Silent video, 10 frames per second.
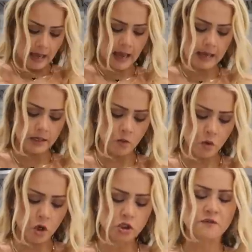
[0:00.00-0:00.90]
and it
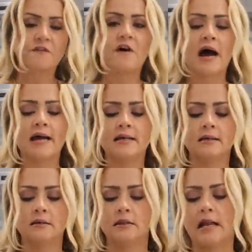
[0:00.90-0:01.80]
was
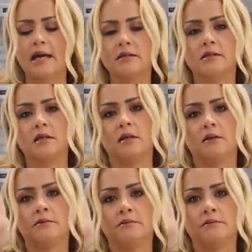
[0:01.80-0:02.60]
$5.19.